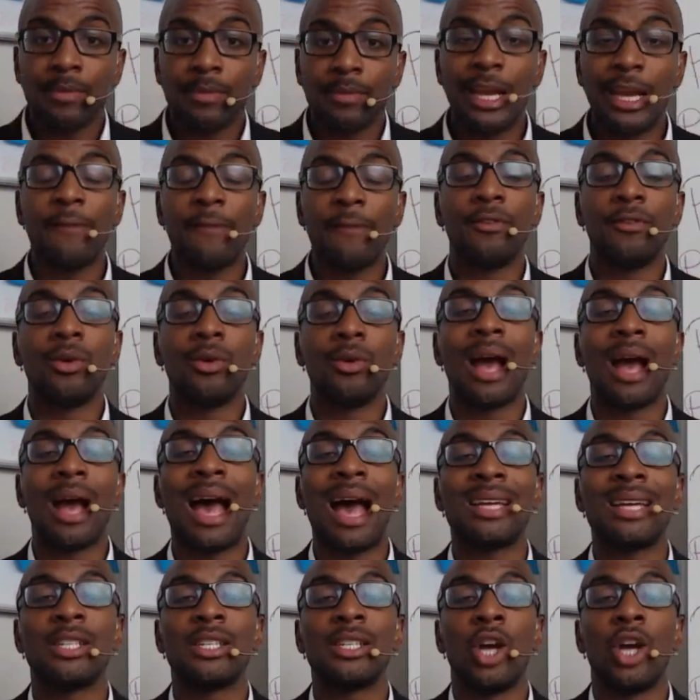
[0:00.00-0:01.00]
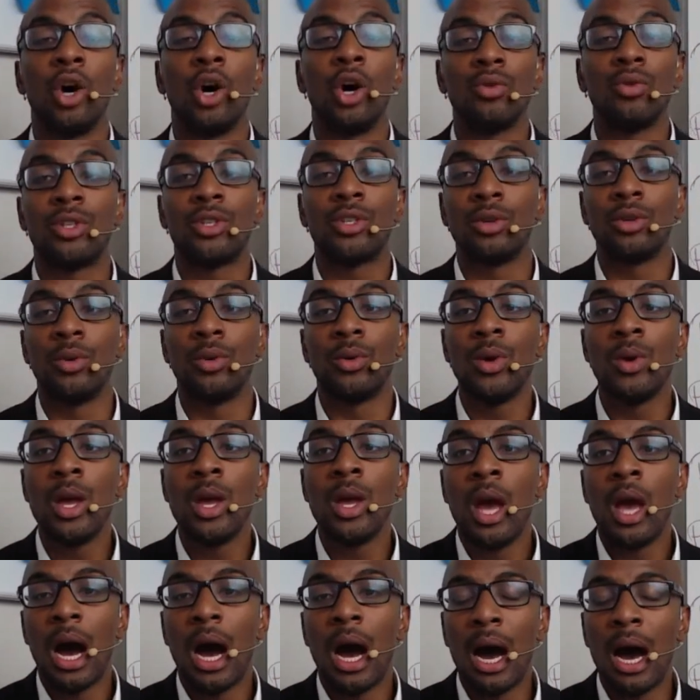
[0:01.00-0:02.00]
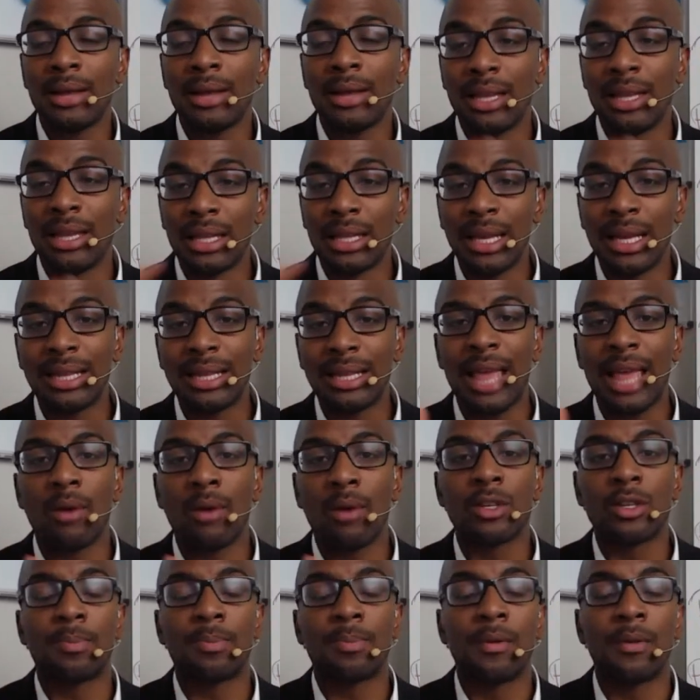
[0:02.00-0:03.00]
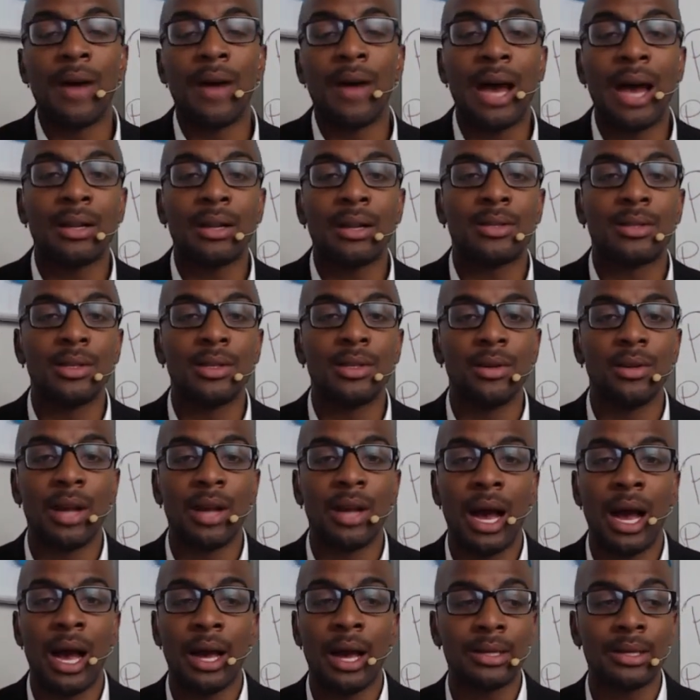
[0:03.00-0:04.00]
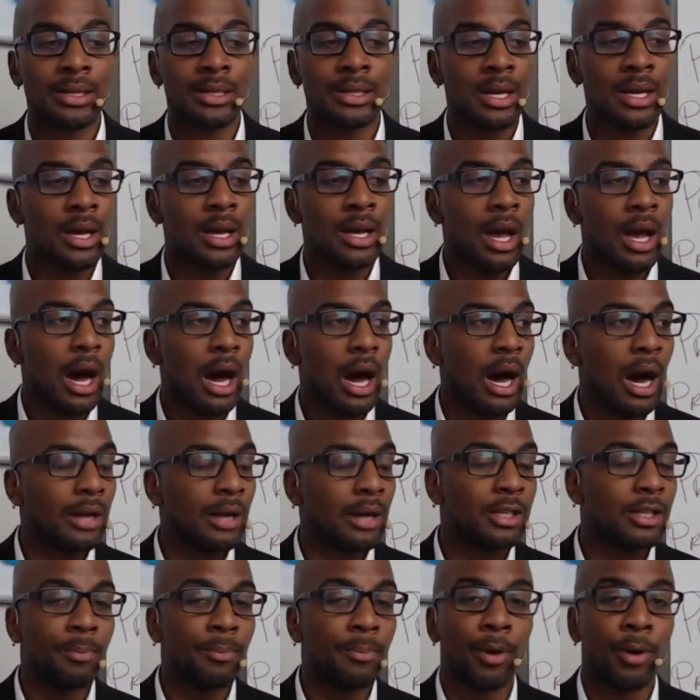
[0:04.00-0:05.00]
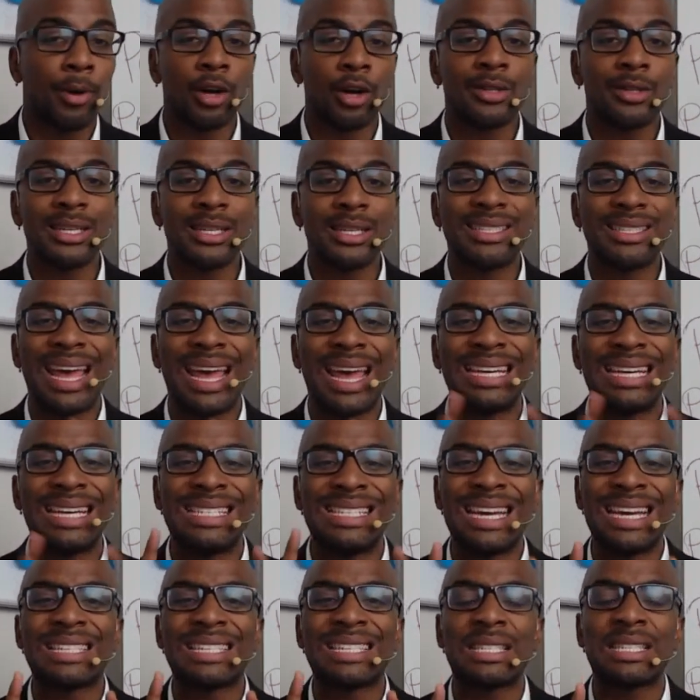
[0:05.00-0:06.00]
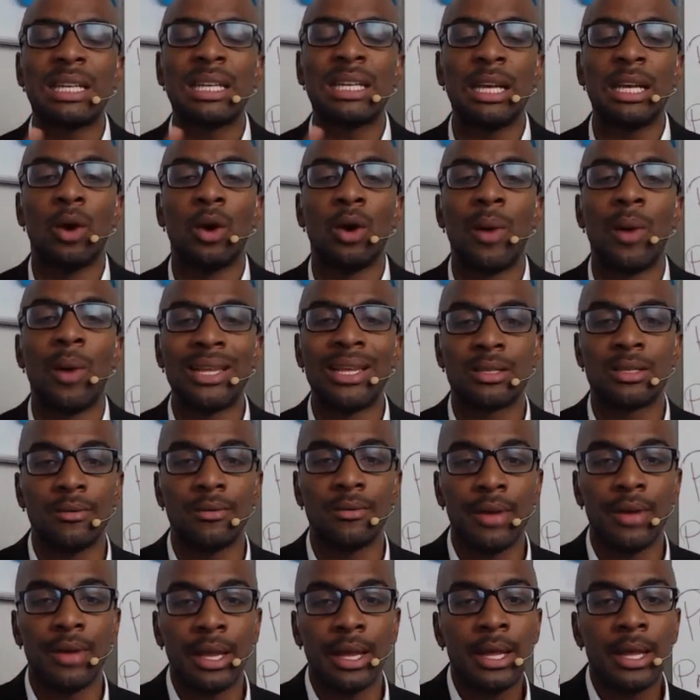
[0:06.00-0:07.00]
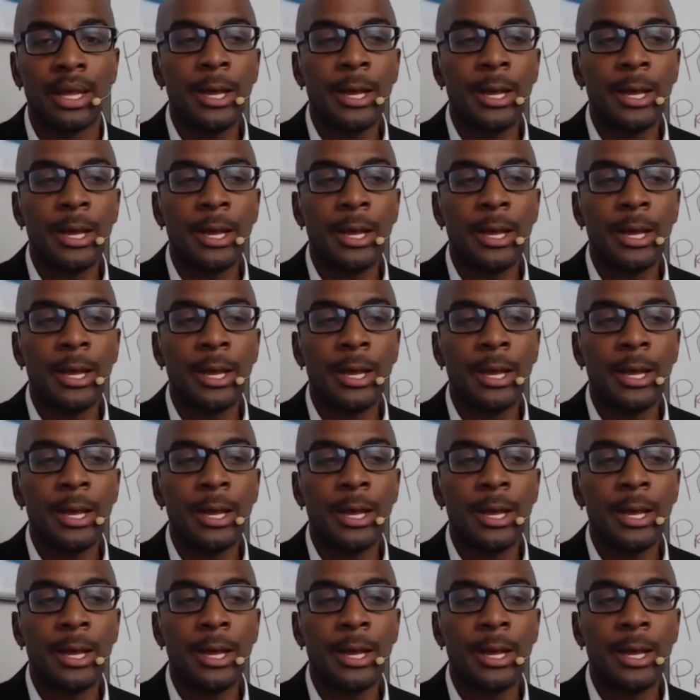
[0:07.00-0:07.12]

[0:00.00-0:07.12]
If you guys go to the link that was provided to you guys to purchase that Destiny Awaits event.